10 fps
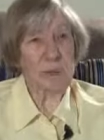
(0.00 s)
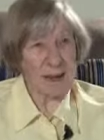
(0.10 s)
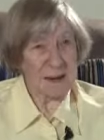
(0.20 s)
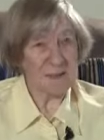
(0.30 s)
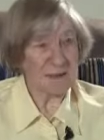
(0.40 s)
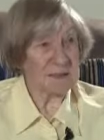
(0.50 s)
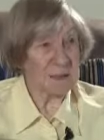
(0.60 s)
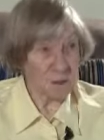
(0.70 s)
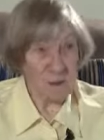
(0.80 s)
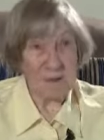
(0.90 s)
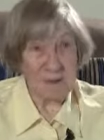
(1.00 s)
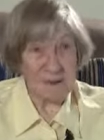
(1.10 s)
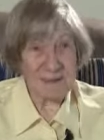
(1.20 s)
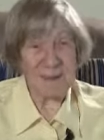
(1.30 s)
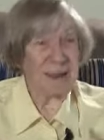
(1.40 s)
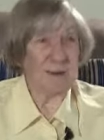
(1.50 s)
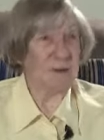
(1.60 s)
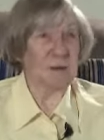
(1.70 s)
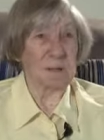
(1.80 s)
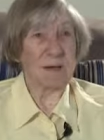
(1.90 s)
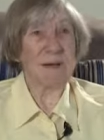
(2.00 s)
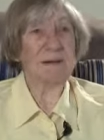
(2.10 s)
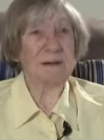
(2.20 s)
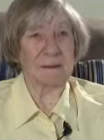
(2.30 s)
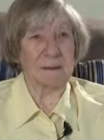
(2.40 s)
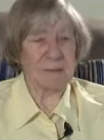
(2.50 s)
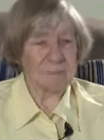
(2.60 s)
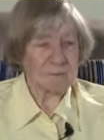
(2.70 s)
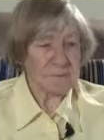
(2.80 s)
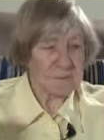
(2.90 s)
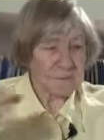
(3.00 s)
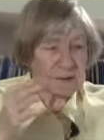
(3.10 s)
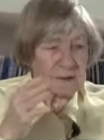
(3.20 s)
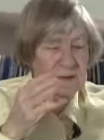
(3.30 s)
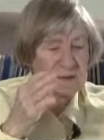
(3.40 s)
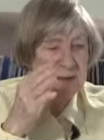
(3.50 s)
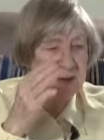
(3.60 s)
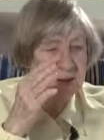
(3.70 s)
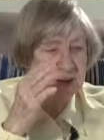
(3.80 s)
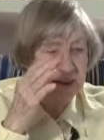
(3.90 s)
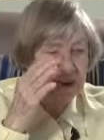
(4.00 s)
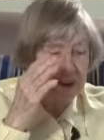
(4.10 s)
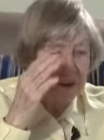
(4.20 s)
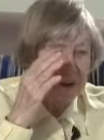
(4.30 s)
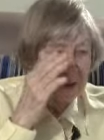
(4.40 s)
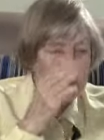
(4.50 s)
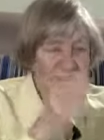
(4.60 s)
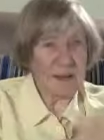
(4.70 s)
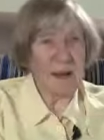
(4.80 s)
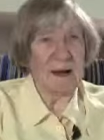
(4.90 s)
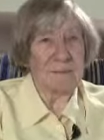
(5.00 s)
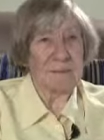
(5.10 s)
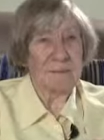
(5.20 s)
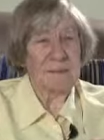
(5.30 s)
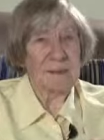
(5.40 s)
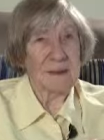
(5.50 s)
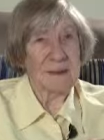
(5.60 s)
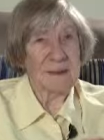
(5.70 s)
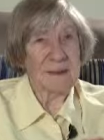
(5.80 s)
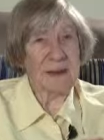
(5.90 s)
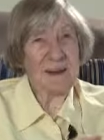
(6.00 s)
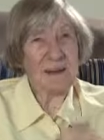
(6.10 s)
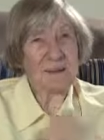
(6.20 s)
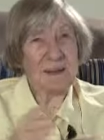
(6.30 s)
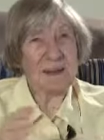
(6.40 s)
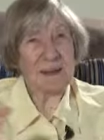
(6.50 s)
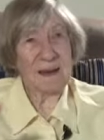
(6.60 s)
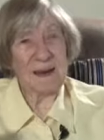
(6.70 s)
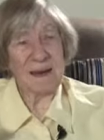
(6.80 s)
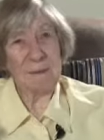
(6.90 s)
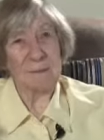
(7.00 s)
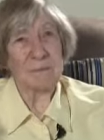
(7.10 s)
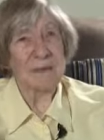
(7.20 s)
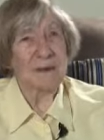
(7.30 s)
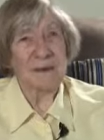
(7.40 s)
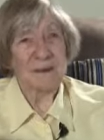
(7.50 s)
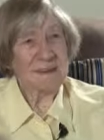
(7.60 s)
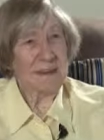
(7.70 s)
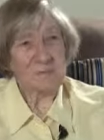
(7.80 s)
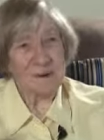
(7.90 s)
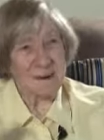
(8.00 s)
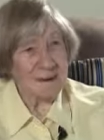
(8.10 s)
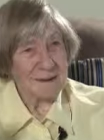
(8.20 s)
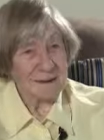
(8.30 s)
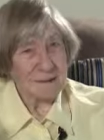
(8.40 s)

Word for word: of pastors to do this, and they do it immediately. You sing a psalm, then you sing a hymn. Different.